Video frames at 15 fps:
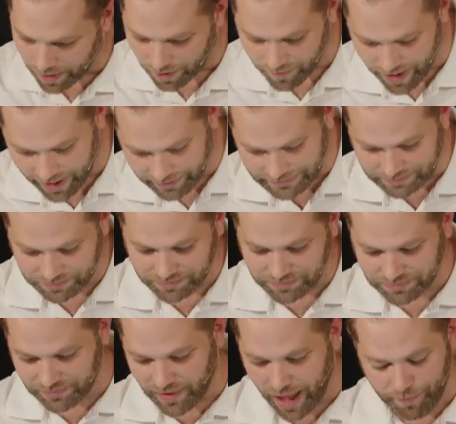All right.
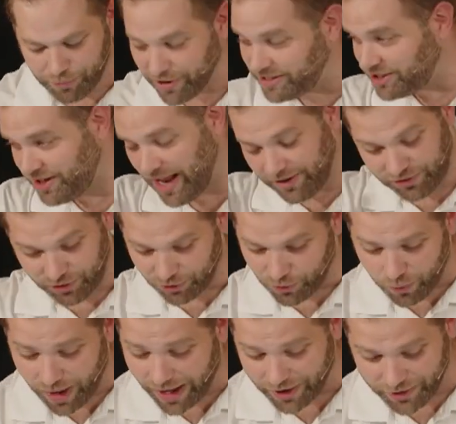I'm preaching that to the
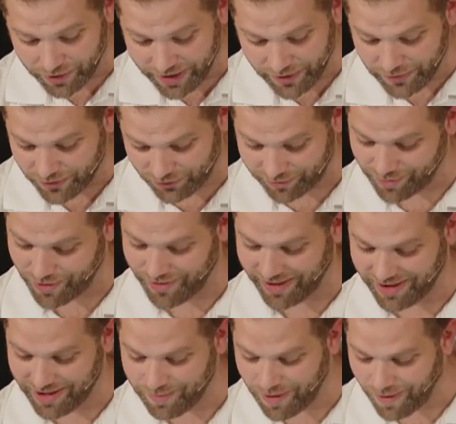choir. You're here this
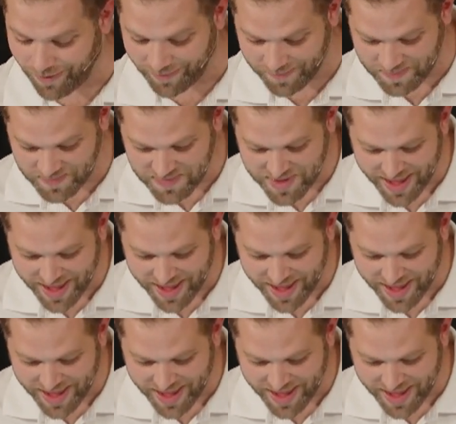morning. Come on.